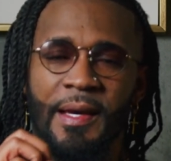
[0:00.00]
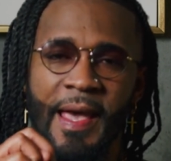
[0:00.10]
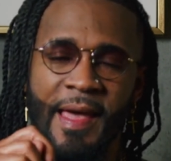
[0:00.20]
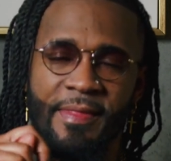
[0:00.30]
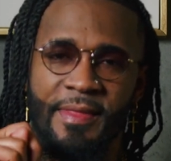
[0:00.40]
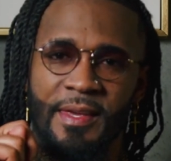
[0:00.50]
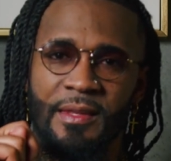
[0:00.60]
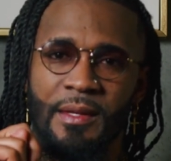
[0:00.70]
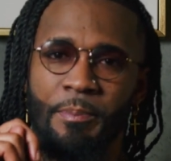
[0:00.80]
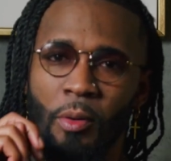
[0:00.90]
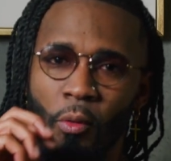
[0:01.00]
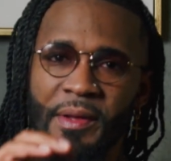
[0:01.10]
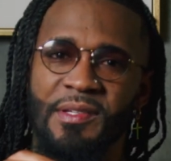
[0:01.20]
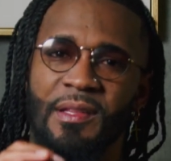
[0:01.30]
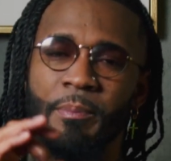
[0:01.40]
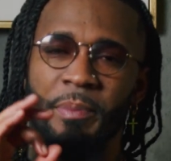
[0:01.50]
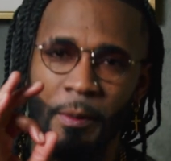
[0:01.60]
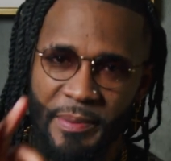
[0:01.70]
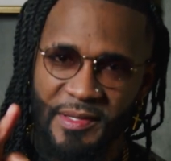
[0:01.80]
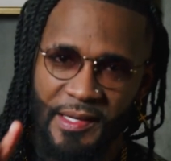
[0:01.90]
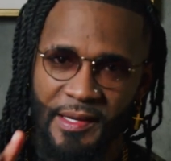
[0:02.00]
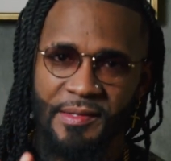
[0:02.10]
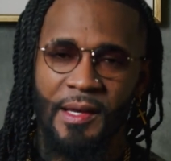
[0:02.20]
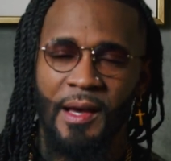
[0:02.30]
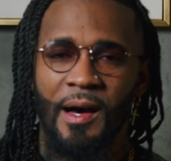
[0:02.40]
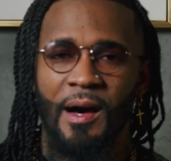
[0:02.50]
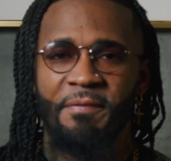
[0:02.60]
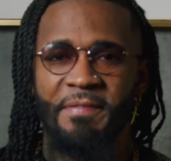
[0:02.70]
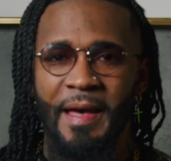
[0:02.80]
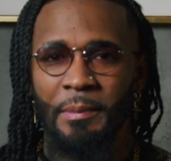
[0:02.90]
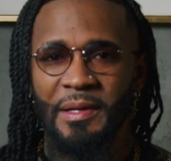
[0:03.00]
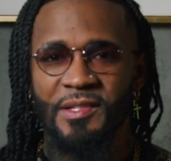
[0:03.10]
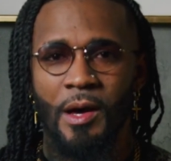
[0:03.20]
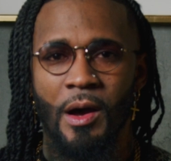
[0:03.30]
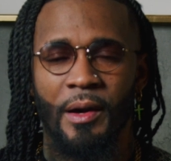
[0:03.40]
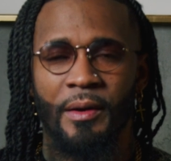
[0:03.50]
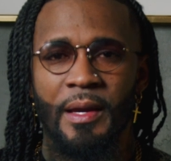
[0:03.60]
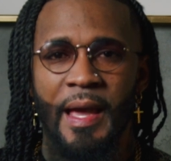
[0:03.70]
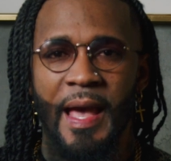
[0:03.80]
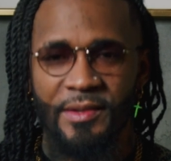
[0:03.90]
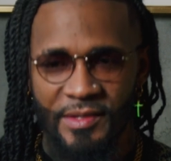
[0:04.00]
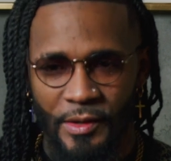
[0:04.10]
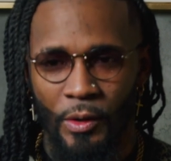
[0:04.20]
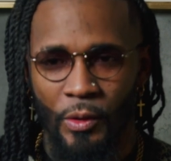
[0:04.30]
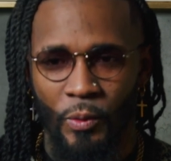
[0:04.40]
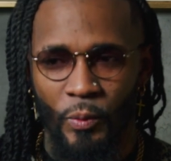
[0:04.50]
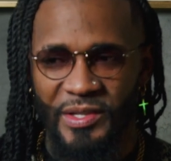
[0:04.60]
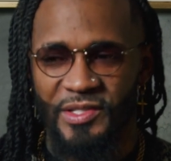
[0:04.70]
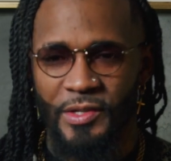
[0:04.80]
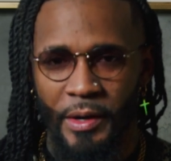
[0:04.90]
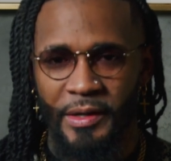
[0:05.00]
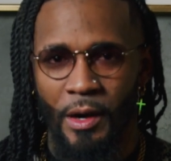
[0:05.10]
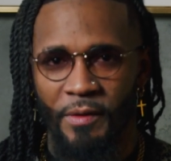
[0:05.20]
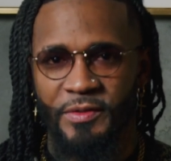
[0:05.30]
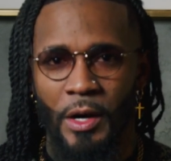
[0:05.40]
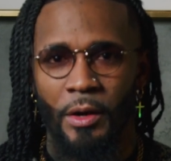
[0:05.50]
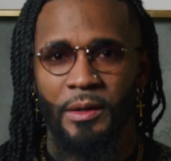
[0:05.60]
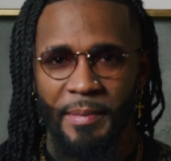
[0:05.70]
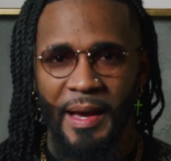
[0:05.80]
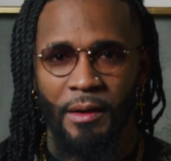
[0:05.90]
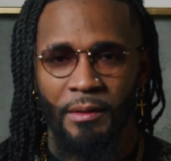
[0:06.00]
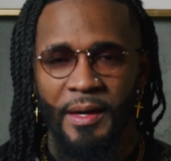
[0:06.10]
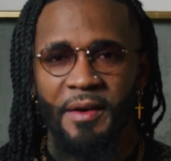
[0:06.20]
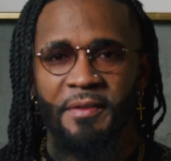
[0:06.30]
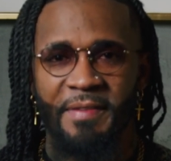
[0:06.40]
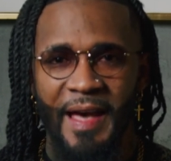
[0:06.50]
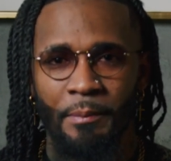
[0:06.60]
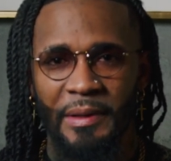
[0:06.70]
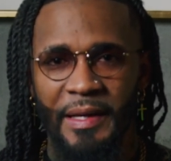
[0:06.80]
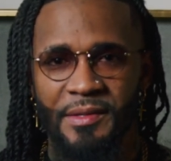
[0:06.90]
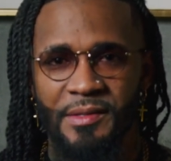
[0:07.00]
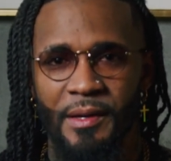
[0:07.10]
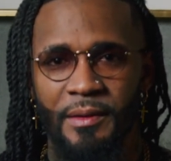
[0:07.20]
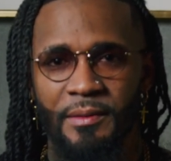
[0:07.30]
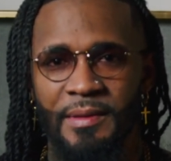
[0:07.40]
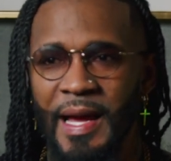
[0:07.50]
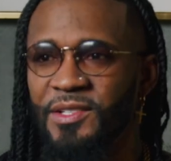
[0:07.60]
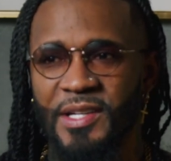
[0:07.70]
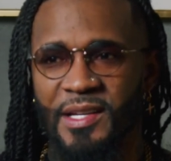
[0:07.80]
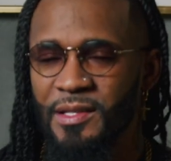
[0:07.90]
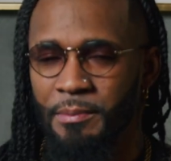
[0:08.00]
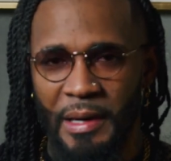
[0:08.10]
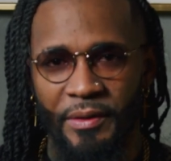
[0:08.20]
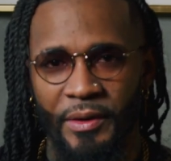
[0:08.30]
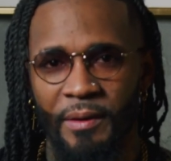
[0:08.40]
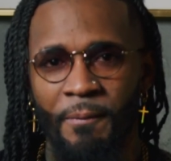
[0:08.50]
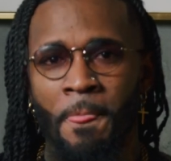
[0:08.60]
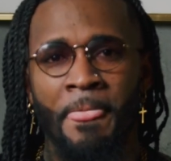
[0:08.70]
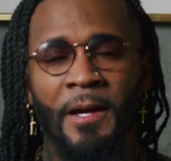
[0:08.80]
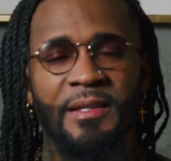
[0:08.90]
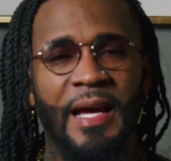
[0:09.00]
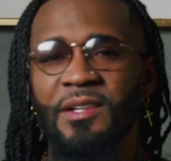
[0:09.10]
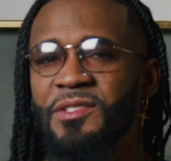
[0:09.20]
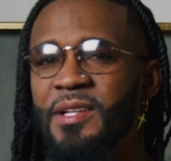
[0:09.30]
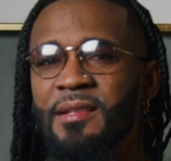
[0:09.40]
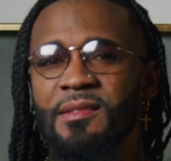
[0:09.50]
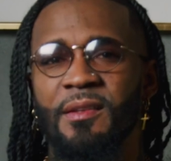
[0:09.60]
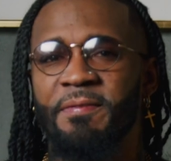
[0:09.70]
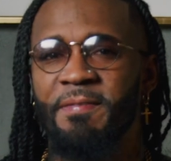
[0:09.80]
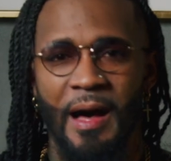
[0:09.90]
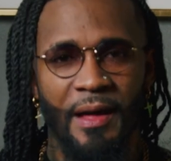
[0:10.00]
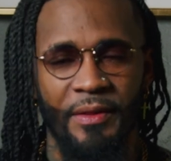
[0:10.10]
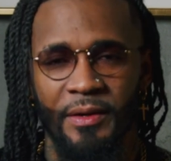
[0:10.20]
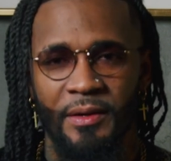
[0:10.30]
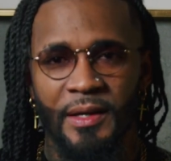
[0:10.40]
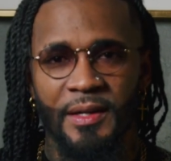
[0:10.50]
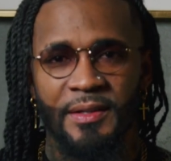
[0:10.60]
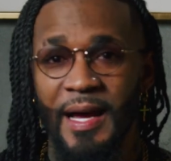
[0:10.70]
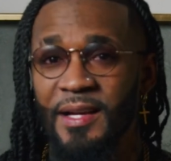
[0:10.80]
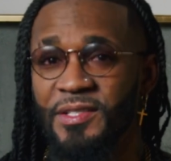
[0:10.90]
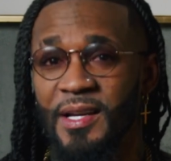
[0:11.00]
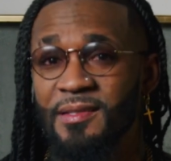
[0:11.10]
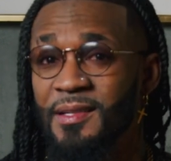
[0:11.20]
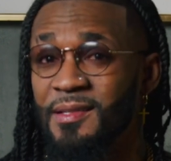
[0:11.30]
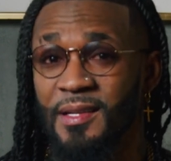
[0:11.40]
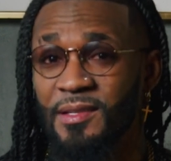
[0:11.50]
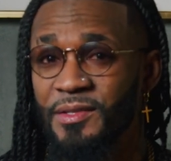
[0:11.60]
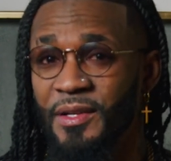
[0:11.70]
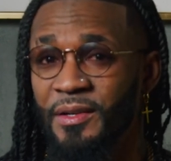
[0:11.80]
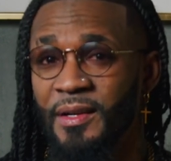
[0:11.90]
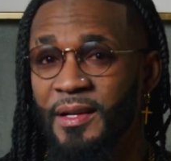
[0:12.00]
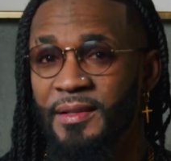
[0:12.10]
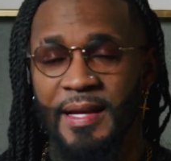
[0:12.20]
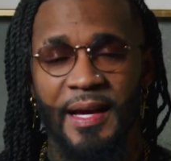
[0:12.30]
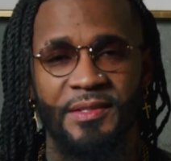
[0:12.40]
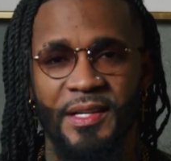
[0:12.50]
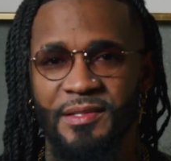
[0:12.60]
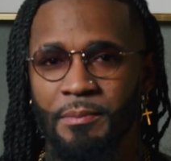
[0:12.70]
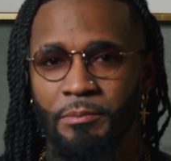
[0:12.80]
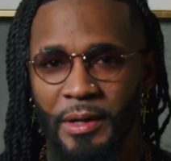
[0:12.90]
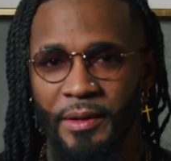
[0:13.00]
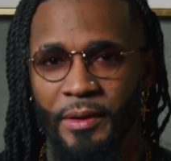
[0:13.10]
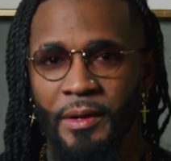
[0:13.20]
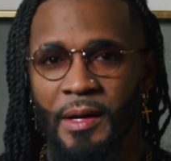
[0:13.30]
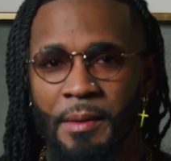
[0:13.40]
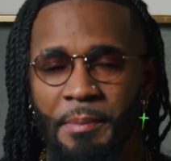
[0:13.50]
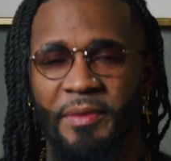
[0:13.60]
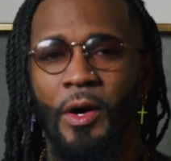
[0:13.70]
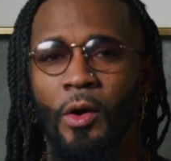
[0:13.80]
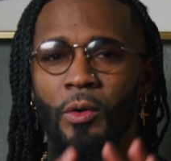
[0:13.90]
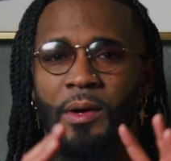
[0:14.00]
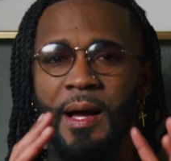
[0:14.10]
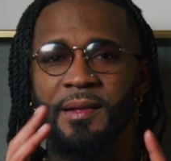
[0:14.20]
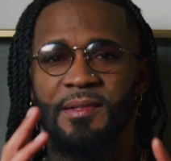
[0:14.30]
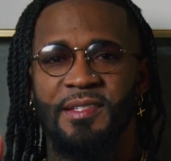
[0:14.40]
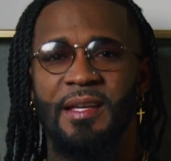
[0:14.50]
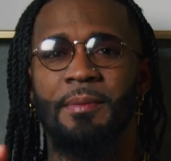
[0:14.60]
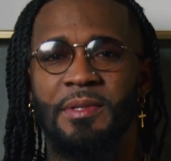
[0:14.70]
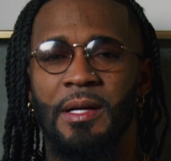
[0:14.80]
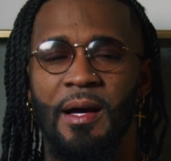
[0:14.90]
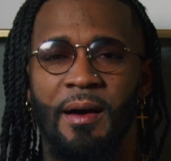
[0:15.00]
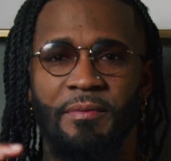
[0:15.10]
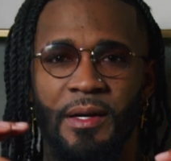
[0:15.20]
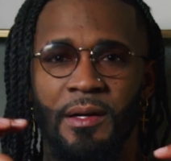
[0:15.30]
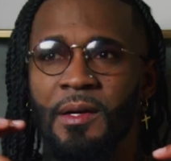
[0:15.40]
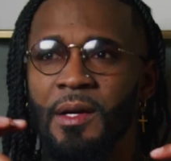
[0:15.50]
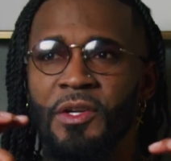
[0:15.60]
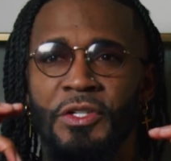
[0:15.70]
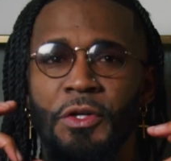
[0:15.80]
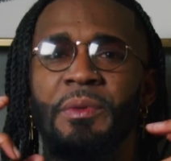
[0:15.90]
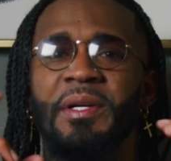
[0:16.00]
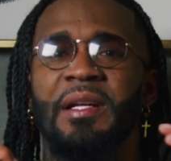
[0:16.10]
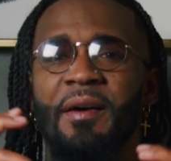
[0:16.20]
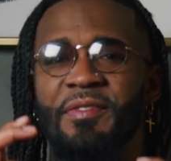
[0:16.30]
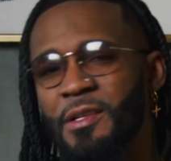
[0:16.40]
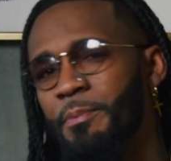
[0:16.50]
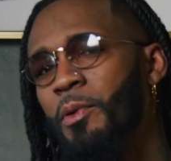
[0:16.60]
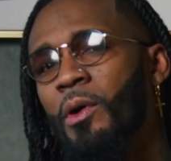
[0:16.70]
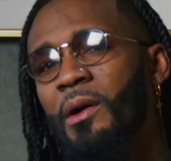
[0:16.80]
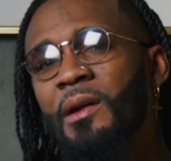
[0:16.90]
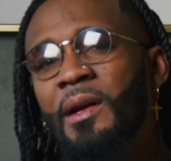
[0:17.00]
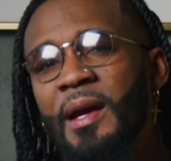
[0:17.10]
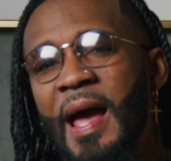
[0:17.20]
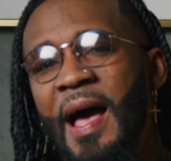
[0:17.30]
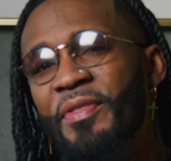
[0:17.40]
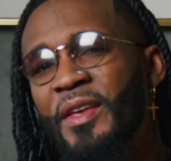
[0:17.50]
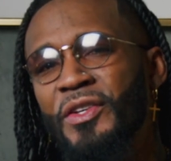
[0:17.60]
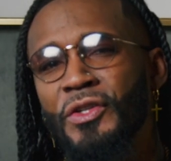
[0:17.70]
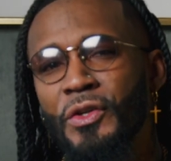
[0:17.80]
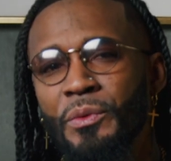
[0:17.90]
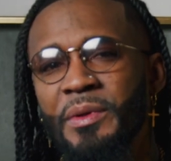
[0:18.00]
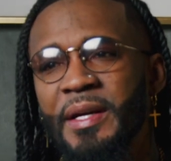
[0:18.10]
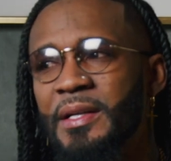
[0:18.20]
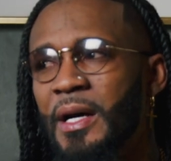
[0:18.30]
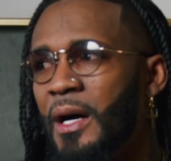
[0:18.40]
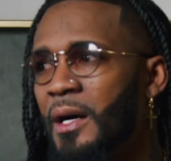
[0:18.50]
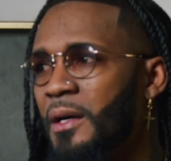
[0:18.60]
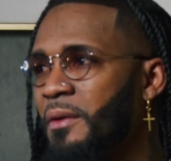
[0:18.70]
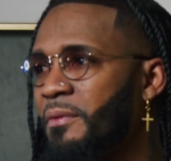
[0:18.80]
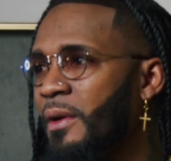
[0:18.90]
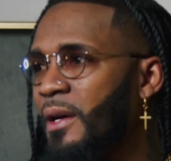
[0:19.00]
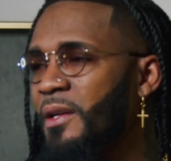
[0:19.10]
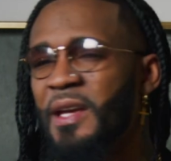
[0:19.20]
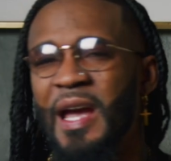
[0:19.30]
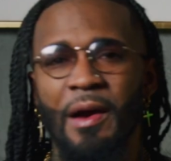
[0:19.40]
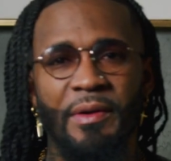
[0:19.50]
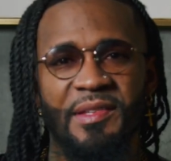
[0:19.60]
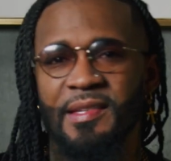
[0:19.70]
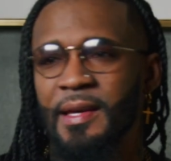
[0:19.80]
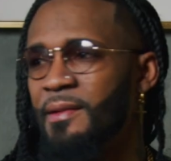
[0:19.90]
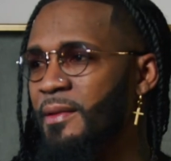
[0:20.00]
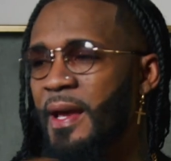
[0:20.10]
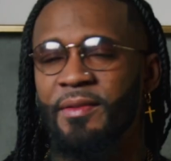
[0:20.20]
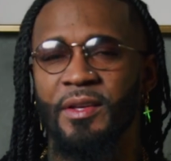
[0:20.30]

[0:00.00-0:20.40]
and the points and the purposes of families are. And so we started off talking about families, not just the mother, not just the father, not just the sister, not just the brother, but the whole concept of the unit of support and the unit of garrison and the